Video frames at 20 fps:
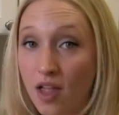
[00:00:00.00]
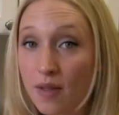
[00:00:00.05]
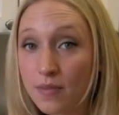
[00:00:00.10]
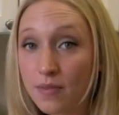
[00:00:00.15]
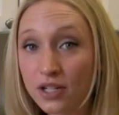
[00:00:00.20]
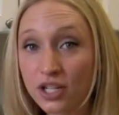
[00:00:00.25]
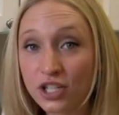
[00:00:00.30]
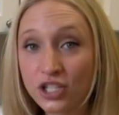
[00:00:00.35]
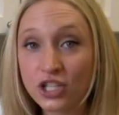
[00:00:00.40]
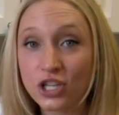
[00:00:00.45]
I'm
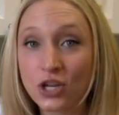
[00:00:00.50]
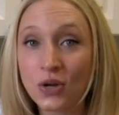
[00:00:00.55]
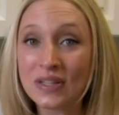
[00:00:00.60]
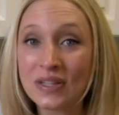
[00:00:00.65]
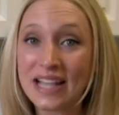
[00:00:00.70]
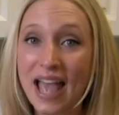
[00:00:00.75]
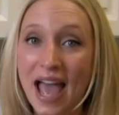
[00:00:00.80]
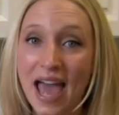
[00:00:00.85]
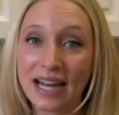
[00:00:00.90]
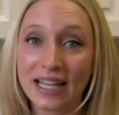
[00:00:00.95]
going to do
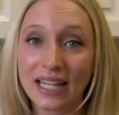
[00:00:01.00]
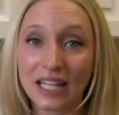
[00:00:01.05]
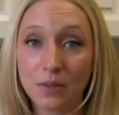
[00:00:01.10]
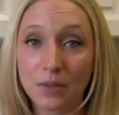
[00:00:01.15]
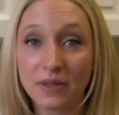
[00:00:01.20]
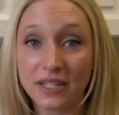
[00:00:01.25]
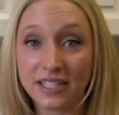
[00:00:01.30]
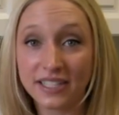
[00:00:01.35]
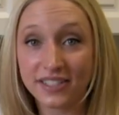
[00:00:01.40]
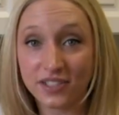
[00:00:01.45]
is add a
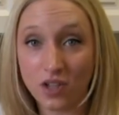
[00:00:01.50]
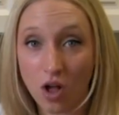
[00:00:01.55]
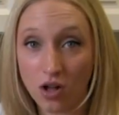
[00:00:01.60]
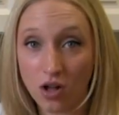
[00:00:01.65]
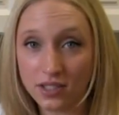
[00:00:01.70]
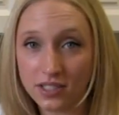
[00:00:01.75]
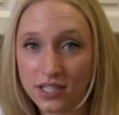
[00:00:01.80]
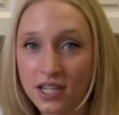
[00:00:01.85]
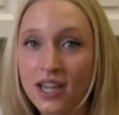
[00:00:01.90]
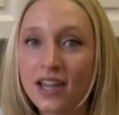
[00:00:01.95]
little bit of
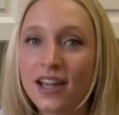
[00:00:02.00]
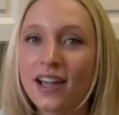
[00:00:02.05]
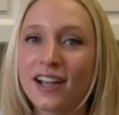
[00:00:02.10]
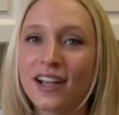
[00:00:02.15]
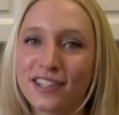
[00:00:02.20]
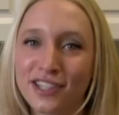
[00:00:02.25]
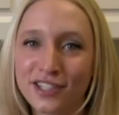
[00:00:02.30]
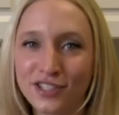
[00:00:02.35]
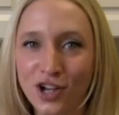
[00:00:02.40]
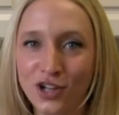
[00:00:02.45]
salt,
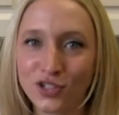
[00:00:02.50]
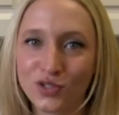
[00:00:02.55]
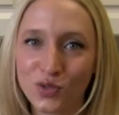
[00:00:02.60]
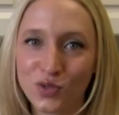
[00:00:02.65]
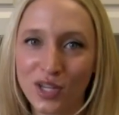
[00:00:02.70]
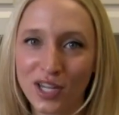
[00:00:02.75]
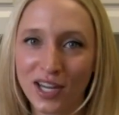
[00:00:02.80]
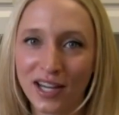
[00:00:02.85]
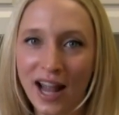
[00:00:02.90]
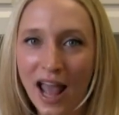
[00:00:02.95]
because the salt's
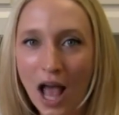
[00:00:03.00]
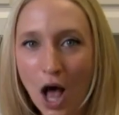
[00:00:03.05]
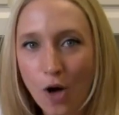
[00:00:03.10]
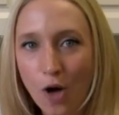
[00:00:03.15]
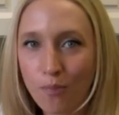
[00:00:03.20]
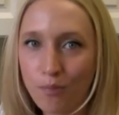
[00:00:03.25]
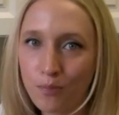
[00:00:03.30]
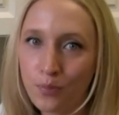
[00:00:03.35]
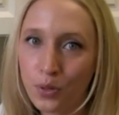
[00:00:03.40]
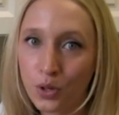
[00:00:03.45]
really going to
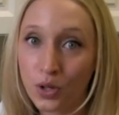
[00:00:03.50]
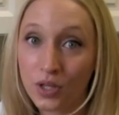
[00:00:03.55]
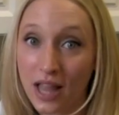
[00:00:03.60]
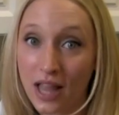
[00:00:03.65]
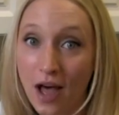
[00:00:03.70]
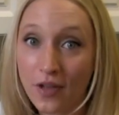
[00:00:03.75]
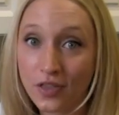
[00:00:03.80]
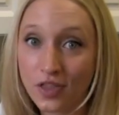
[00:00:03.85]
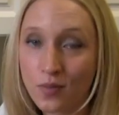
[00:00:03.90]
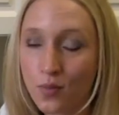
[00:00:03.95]
help pull
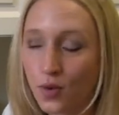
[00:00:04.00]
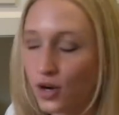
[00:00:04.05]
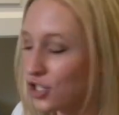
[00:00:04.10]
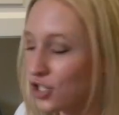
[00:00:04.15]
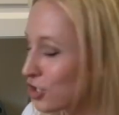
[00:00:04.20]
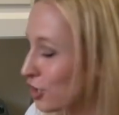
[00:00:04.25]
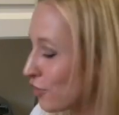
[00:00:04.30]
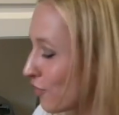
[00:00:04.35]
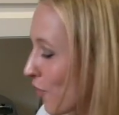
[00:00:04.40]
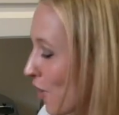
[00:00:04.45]
out the
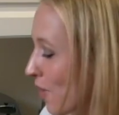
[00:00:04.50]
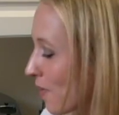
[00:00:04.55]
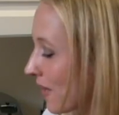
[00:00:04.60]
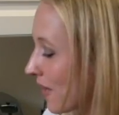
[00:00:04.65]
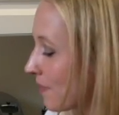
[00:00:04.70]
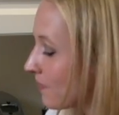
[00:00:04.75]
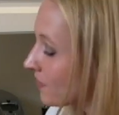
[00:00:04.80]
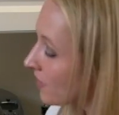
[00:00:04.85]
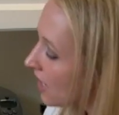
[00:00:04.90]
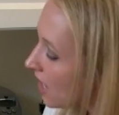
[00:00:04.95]
moisture for
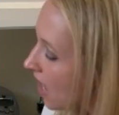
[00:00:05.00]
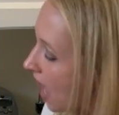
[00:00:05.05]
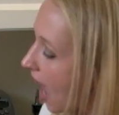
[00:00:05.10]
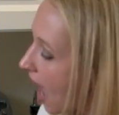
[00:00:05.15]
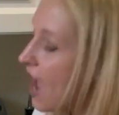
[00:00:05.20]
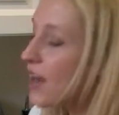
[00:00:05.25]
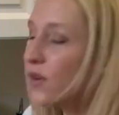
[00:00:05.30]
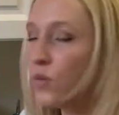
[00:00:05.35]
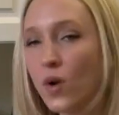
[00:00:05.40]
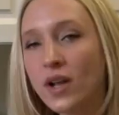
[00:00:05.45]
me.
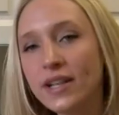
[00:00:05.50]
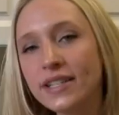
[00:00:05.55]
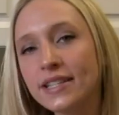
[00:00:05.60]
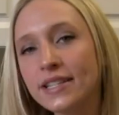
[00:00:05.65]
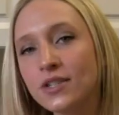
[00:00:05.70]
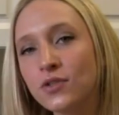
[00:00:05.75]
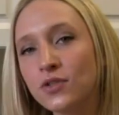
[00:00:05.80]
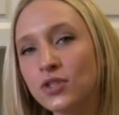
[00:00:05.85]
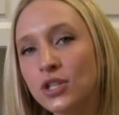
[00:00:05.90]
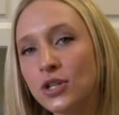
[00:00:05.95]
And once
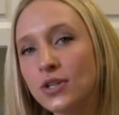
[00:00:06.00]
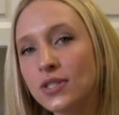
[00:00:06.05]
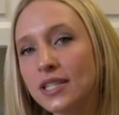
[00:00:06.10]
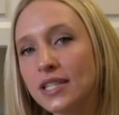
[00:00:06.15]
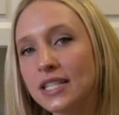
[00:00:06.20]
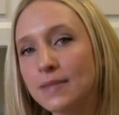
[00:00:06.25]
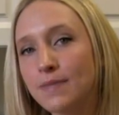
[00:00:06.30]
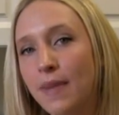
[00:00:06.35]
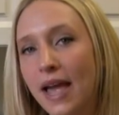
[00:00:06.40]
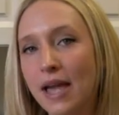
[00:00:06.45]
this
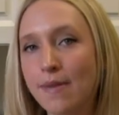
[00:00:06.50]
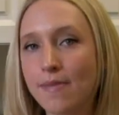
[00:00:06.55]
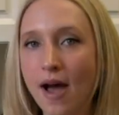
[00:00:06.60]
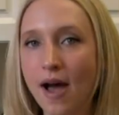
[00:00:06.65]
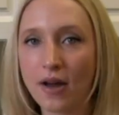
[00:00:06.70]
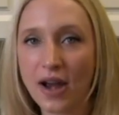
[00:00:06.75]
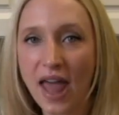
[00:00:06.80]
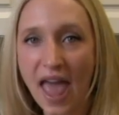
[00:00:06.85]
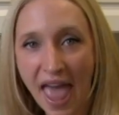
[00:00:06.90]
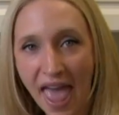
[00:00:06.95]
reduces by
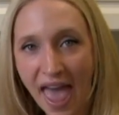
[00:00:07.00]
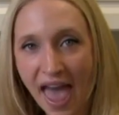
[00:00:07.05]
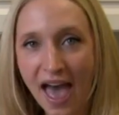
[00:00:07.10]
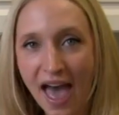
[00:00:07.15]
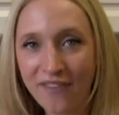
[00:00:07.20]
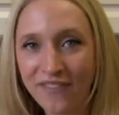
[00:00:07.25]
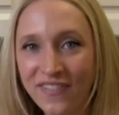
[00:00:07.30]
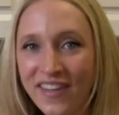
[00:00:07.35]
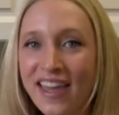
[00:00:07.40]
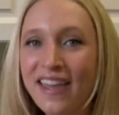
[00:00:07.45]
about
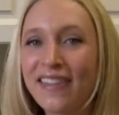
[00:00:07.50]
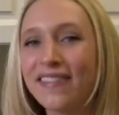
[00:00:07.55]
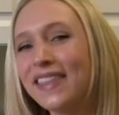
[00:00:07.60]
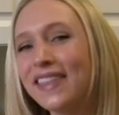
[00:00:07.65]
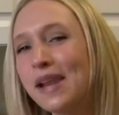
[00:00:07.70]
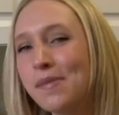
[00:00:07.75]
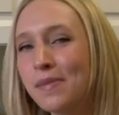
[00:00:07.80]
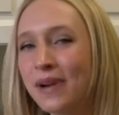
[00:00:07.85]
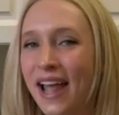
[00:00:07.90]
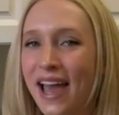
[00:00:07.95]
half, then
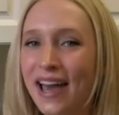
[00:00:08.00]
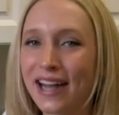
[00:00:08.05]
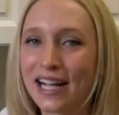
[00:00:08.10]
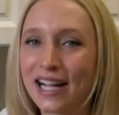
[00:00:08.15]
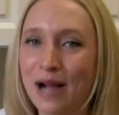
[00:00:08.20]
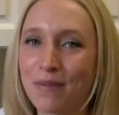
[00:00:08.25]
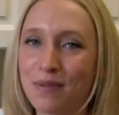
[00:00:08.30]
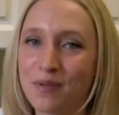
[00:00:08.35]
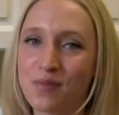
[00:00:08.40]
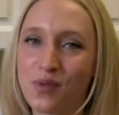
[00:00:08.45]
I'm going to add a
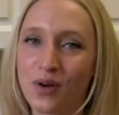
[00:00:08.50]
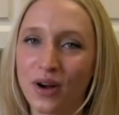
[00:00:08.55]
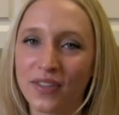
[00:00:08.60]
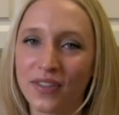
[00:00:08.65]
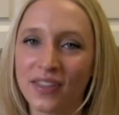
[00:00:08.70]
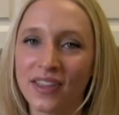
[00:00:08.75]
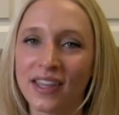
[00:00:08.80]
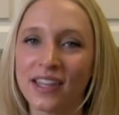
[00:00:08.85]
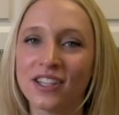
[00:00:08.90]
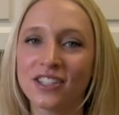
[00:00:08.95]
couple more
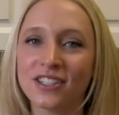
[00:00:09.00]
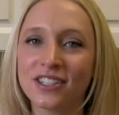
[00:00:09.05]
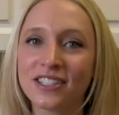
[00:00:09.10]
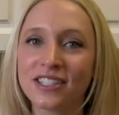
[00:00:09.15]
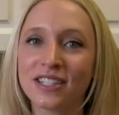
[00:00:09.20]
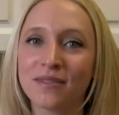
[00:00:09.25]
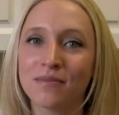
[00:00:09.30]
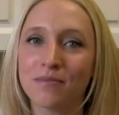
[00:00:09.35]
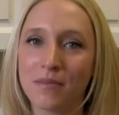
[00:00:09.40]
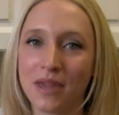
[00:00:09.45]
things
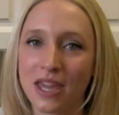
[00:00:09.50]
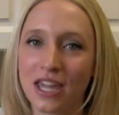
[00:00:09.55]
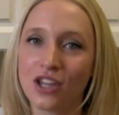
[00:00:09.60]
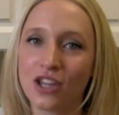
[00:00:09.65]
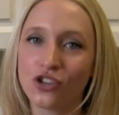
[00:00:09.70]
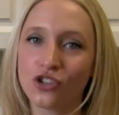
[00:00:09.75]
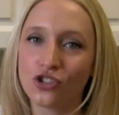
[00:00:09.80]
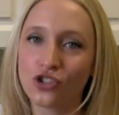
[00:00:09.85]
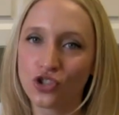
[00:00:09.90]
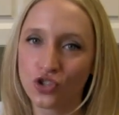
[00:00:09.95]
just to
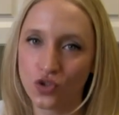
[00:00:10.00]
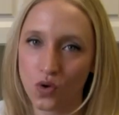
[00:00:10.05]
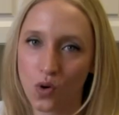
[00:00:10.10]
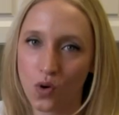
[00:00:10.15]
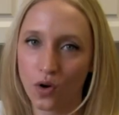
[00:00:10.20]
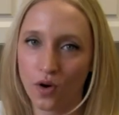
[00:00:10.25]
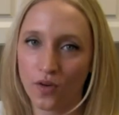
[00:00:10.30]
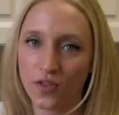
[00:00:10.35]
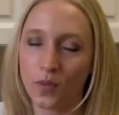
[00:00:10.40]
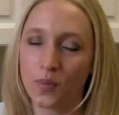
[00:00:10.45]
make
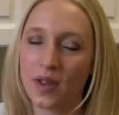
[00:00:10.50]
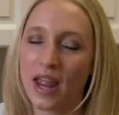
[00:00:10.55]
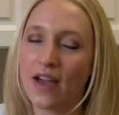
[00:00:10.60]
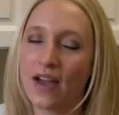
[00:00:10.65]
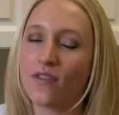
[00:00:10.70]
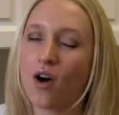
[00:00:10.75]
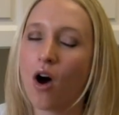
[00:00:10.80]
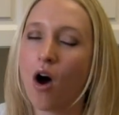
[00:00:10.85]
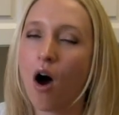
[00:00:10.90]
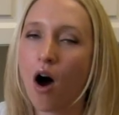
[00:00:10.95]
sure that we
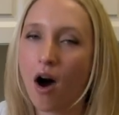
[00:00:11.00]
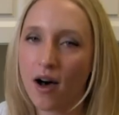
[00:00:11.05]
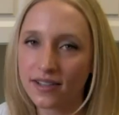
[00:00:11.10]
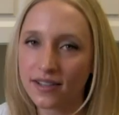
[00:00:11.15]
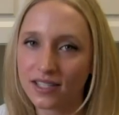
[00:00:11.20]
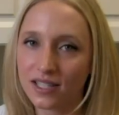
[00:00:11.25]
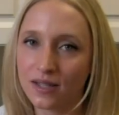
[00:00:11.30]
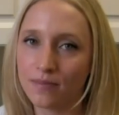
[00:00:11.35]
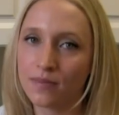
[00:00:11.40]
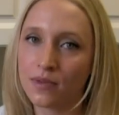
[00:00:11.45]
have
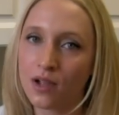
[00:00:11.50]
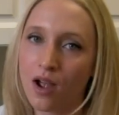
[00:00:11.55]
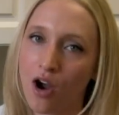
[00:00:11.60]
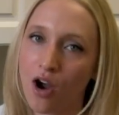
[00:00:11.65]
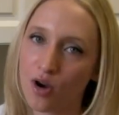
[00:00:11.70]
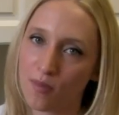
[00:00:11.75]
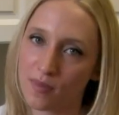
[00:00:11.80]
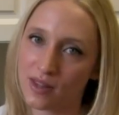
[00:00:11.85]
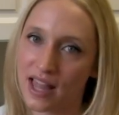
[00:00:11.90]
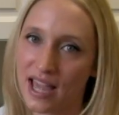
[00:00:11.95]
awesome
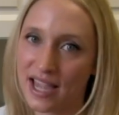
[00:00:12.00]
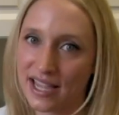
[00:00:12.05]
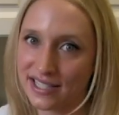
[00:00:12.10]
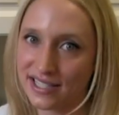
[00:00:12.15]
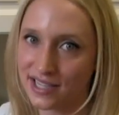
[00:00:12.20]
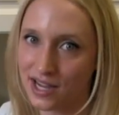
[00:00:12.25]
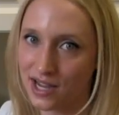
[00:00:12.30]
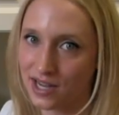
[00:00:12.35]
caramelized